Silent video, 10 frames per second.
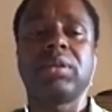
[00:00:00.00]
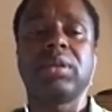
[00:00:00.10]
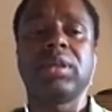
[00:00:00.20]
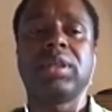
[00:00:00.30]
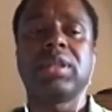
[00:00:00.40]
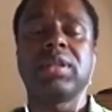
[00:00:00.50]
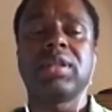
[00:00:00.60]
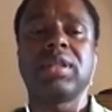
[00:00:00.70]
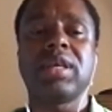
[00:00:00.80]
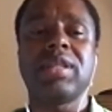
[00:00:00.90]

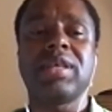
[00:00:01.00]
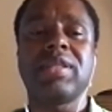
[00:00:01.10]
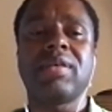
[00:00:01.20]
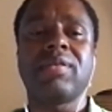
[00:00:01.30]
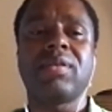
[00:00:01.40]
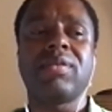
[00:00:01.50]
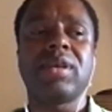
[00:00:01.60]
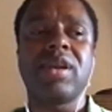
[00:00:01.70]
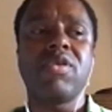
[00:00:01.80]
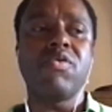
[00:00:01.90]
the
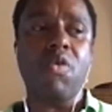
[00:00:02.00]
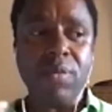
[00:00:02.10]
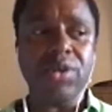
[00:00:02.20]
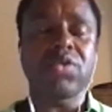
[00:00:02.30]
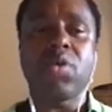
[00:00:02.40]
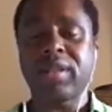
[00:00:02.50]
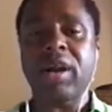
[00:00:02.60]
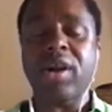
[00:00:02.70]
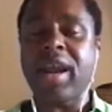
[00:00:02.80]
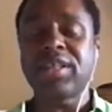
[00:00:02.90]
enormous work that our
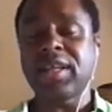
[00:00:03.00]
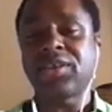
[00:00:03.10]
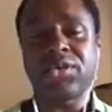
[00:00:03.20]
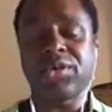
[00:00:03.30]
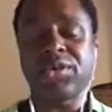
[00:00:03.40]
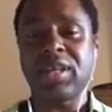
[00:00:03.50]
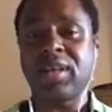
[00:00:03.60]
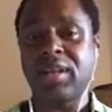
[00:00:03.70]
ancestors did